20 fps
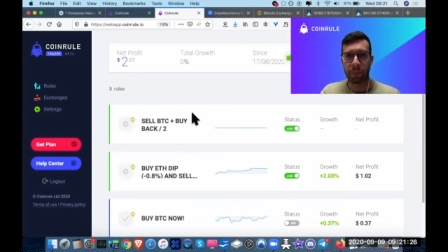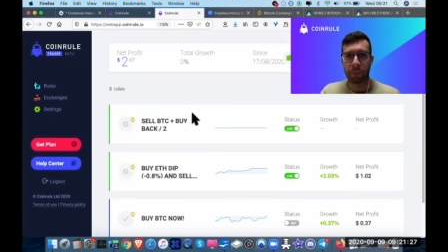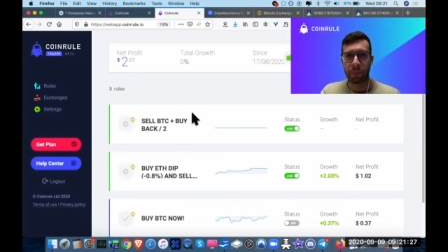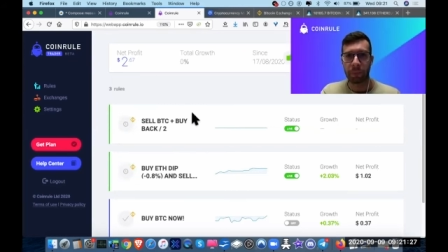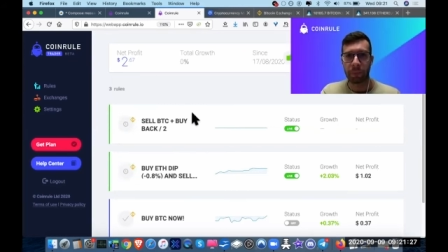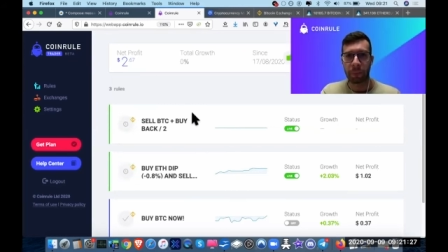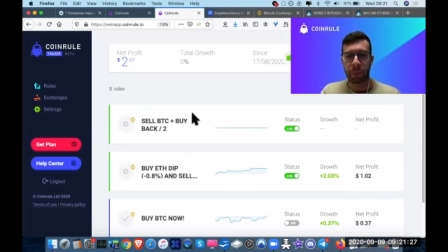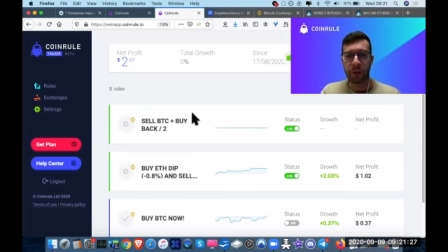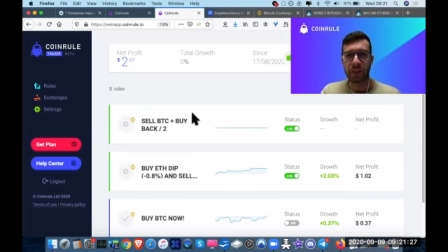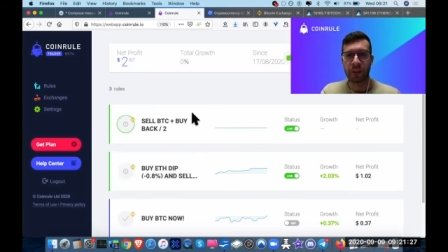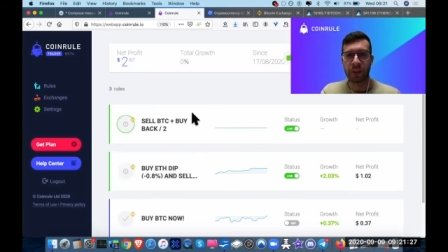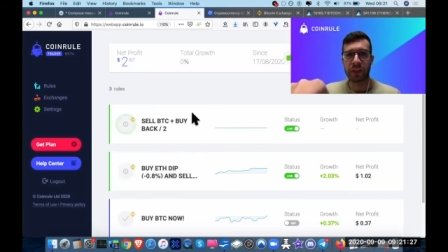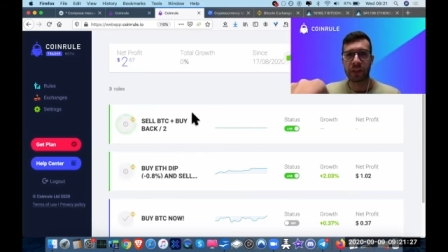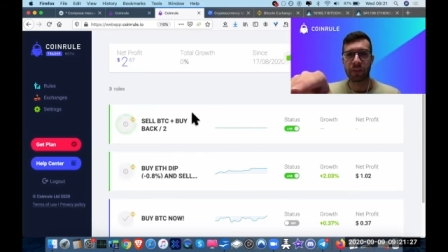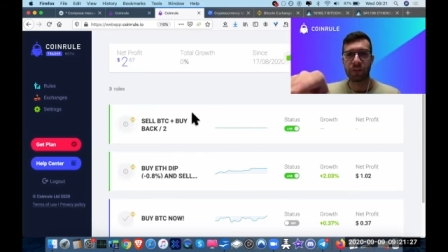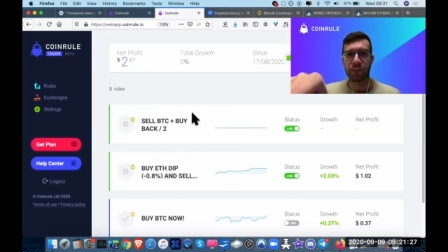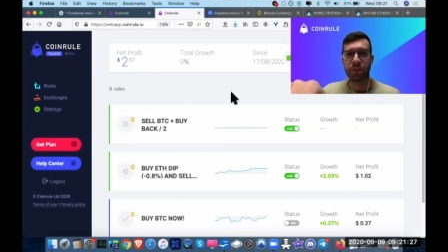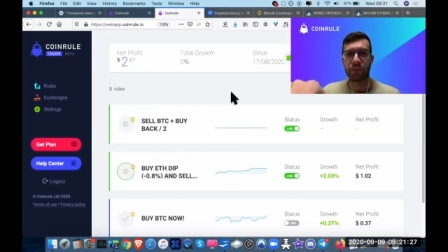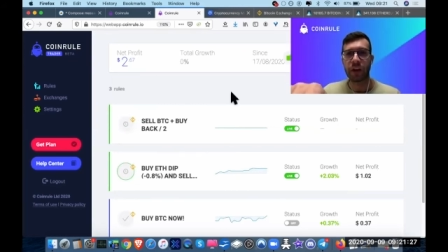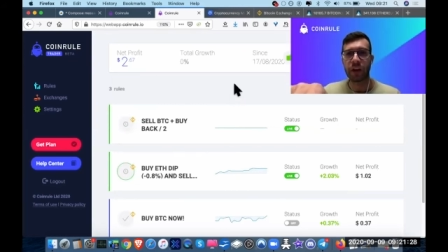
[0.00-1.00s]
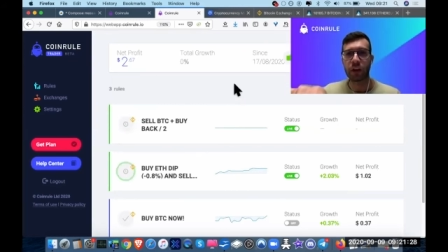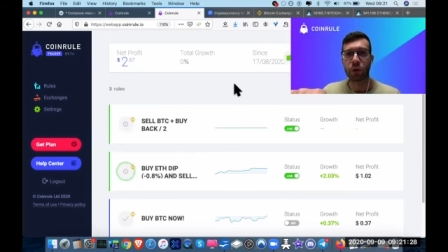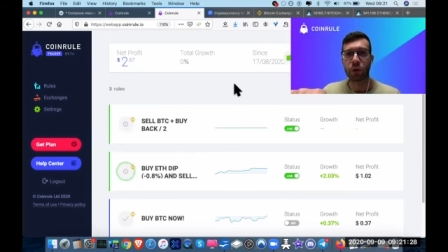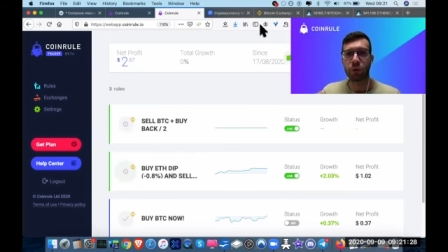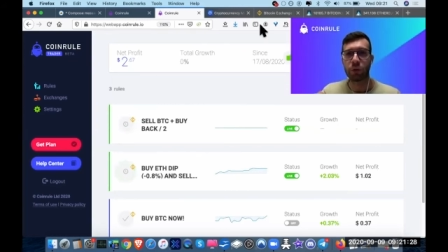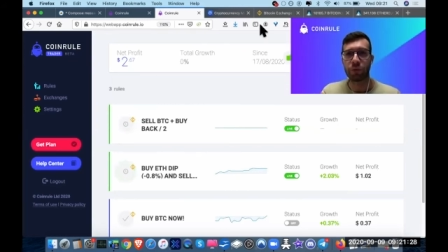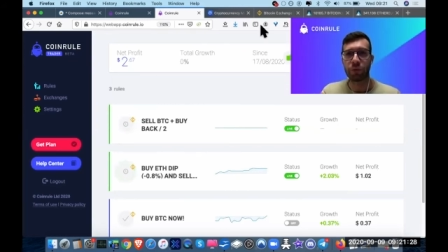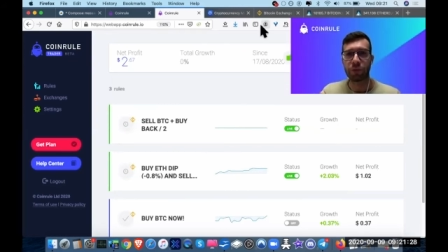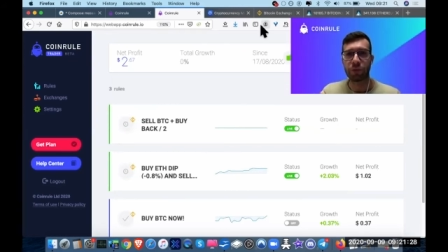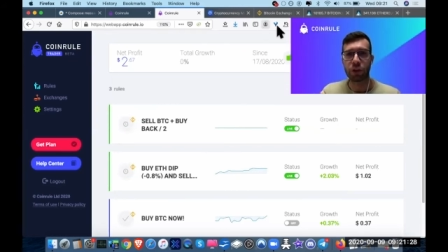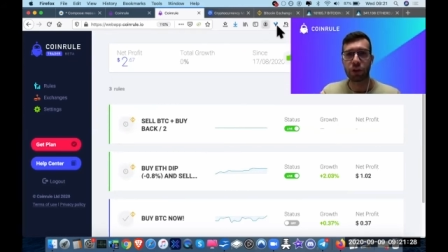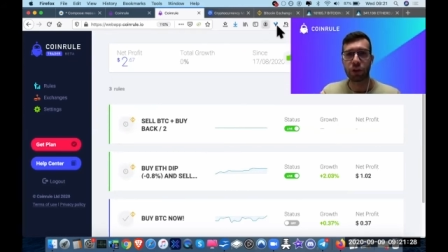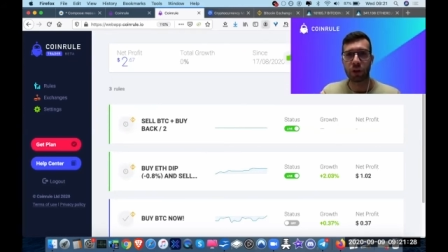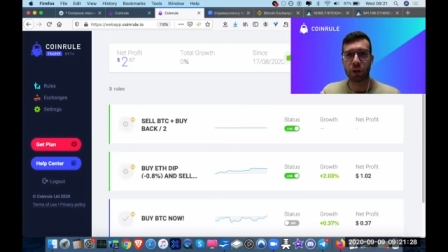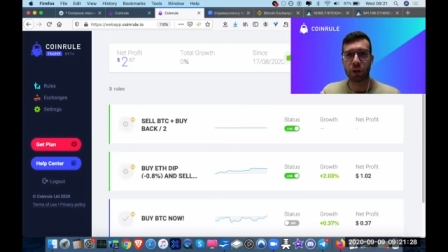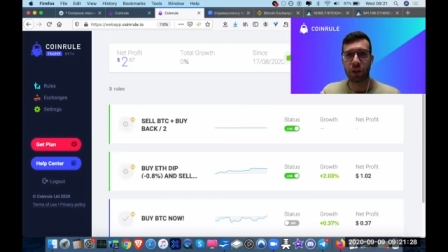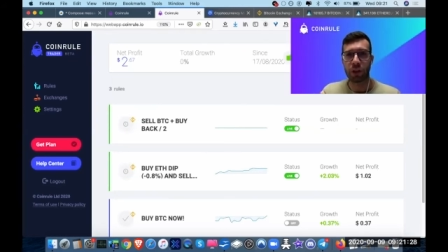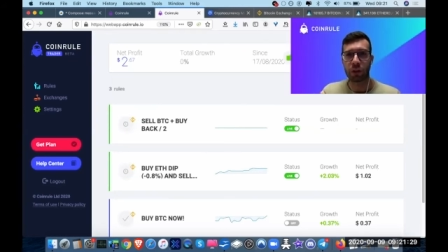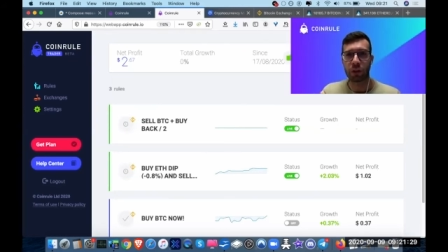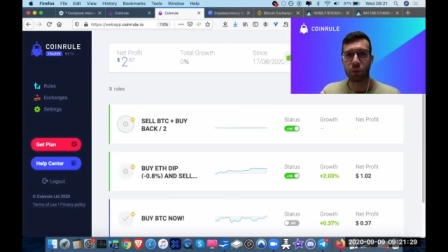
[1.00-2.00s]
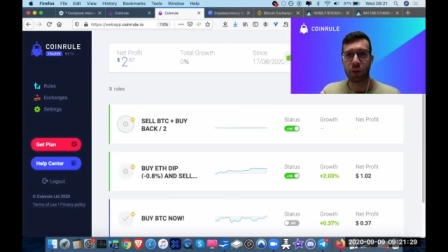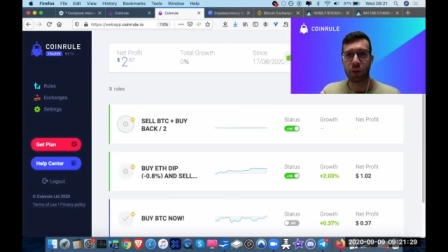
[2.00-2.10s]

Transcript: This is a very cool feature that we